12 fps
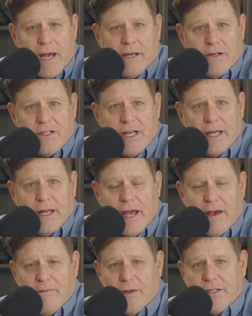back here, second
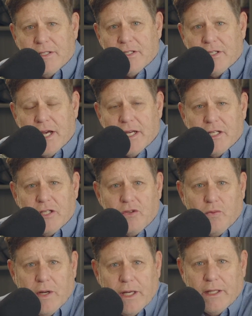half, Business
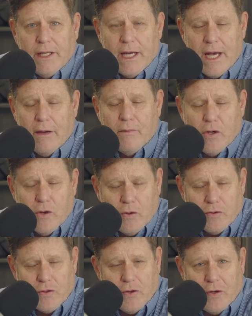Digest Weekly. I am your
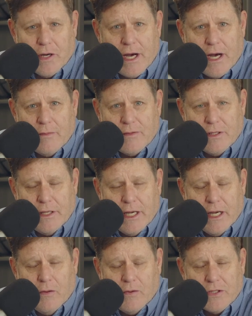host, Dirk Hobbs, and
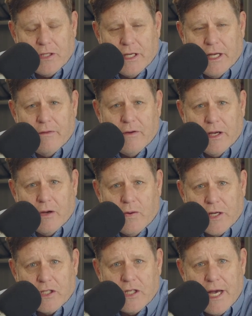hey, I wish to give a quick